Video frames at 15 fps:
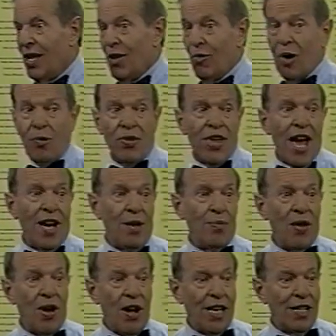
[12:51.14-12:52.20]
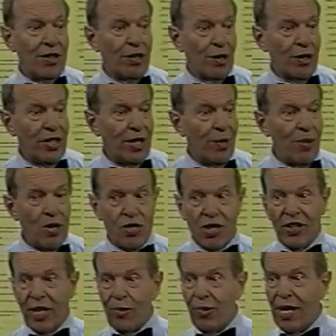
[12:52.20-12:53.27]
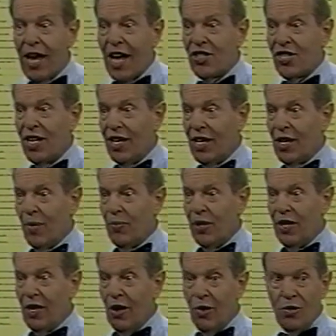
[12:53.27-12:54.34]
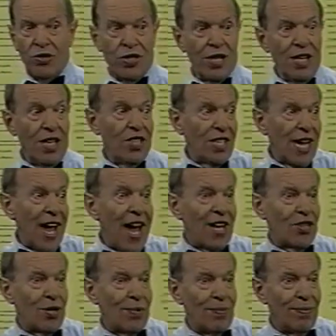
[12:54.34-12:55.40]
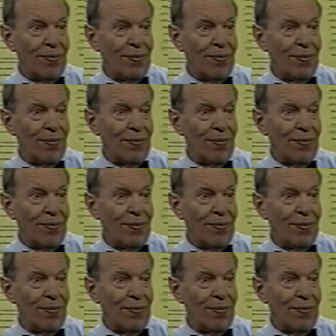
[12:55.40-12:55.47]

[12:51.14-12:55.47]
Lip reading: Well, with that in mind, clearly the most liquid asset a company owns is cash.